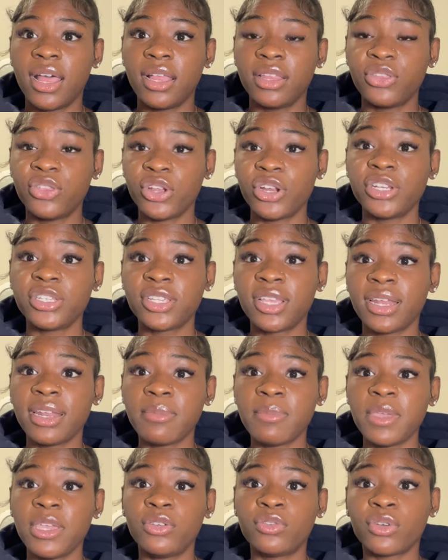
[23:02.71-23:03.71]
There's gonna
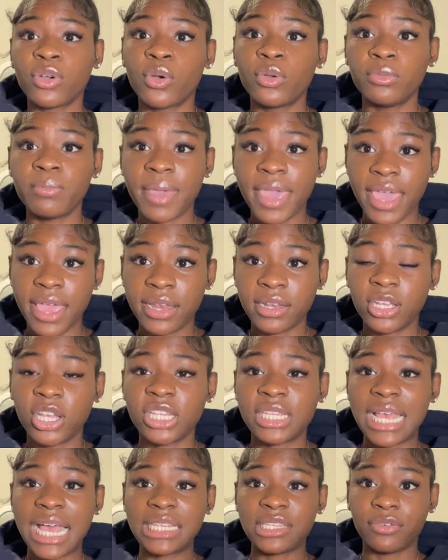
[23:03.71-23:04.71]
be grown men
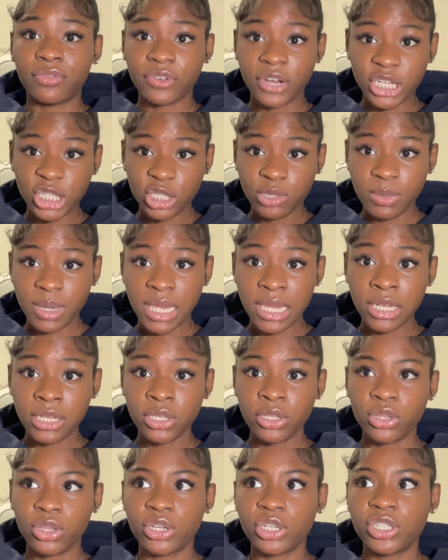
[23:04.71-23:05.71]
because as a
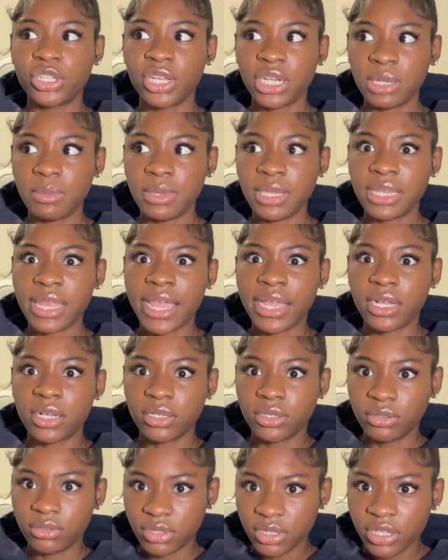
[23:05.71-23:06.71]
freshman, there's gonna be like
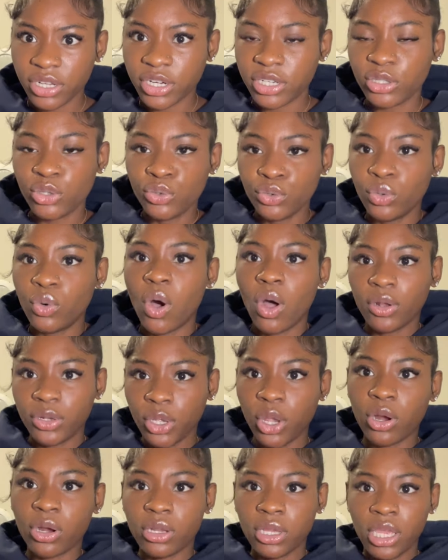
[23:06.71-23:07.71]
there you
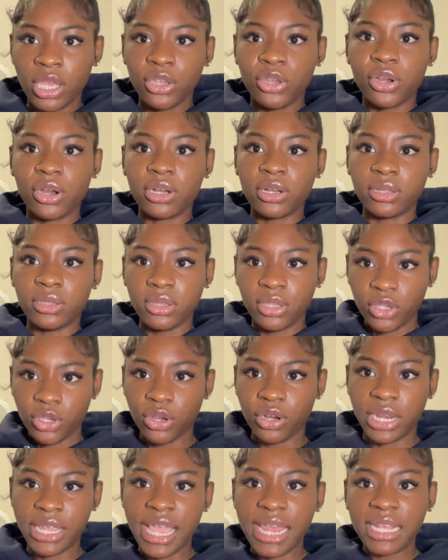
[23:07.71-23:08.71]
you're you're
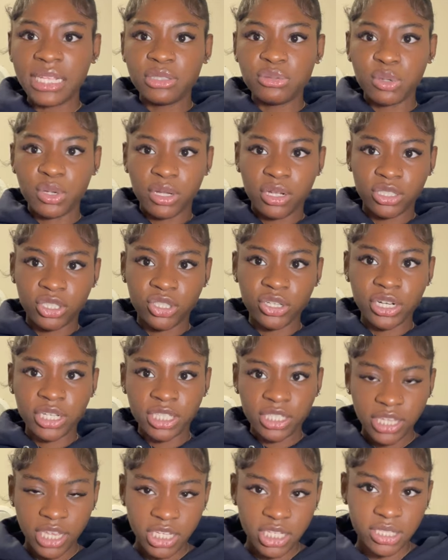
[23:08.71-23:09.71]
you're getting to a certain
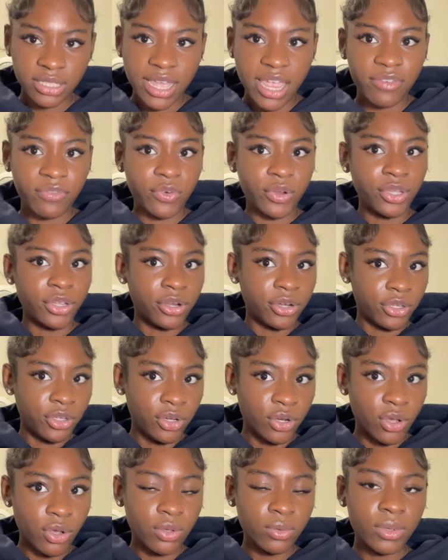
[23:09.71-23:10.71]
stage in life where you're, you
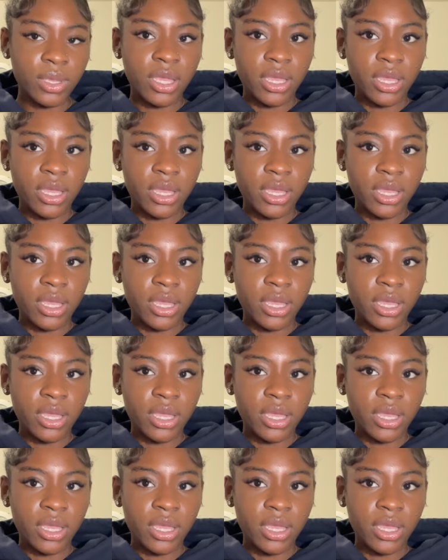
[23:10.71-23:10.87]
know,